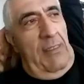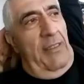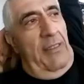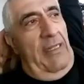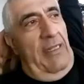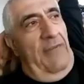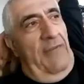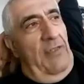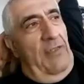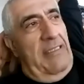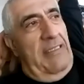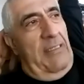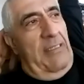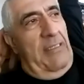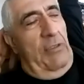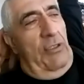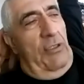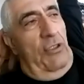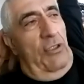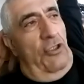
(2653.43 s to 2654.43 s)
And after this, I
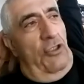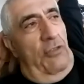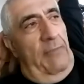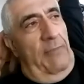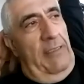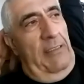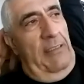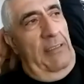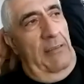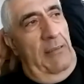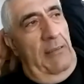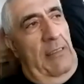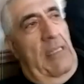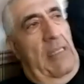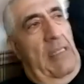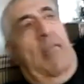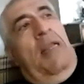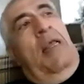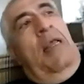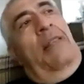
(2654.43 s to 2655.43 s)
went to Germany.
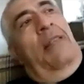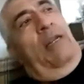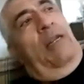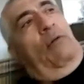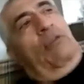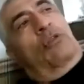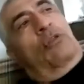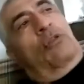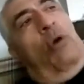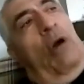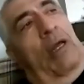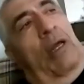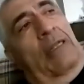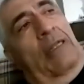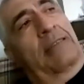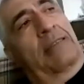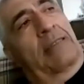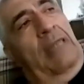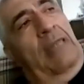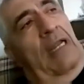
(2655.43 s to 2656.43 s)
Then I went to Holland.